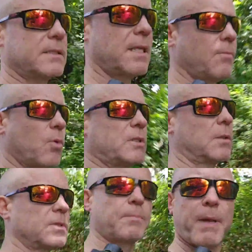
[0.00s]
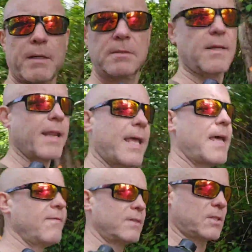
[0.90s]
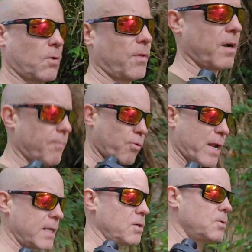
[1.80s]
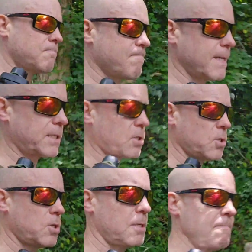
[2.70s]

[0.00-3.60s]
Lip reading: them with some spares that I have, so they are brand new. That's good.